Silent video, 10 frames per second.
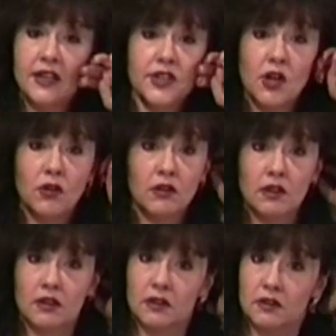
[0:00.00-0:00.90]
And
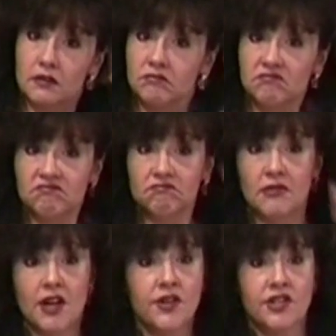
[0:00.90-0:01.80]
so,
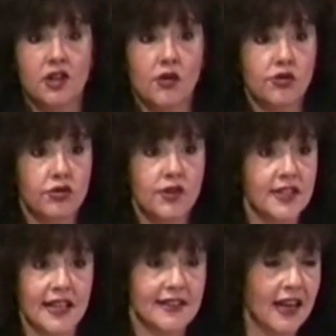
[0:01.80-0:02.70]
there is no
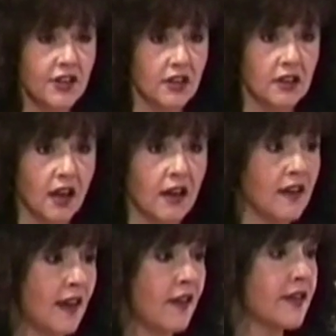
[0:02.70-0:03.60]
true cessation
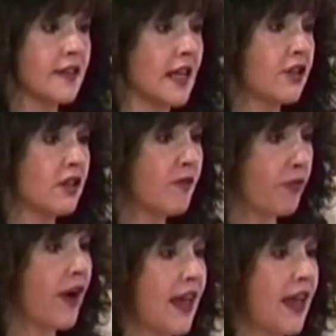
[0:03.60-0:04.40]
other than the cessation of